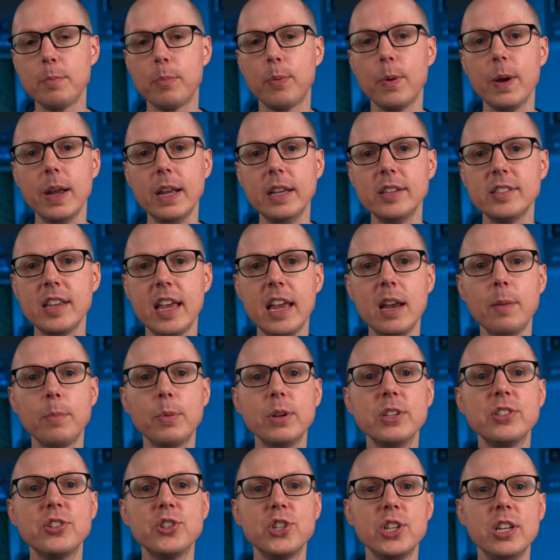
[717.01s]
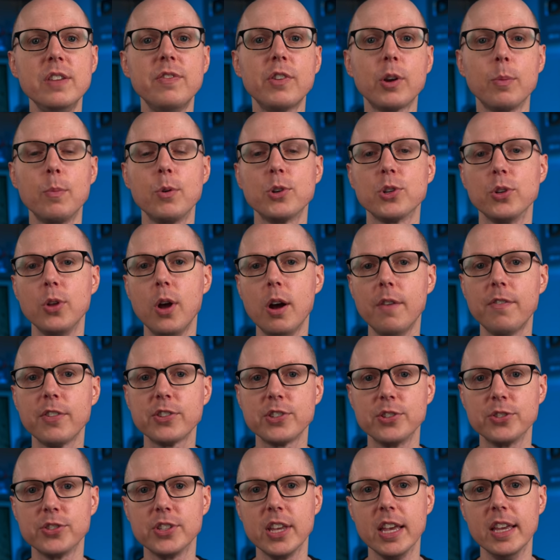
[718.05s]
Briggs, Ambri's chief commercial
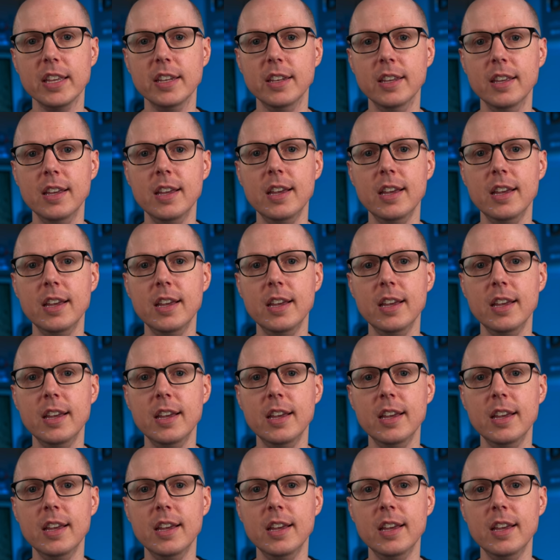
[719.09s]
officer, said,